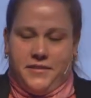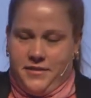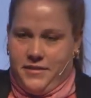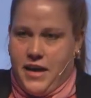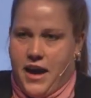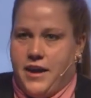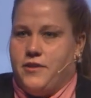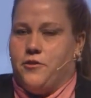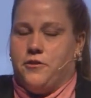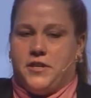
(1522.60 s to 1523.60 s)
That
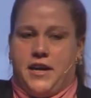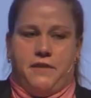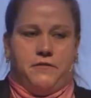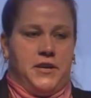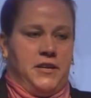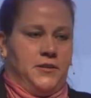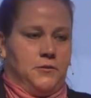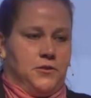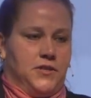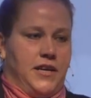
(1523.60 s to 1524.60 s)
irked every
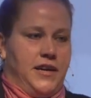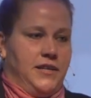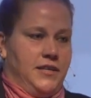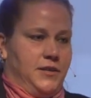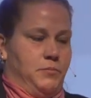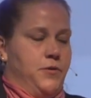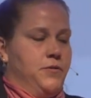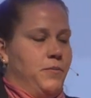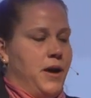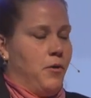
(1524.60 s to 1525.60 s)
social scientist bone
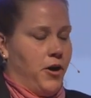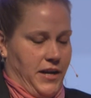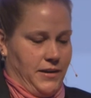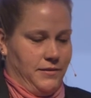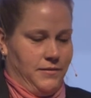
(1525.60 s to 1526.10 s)
in my body,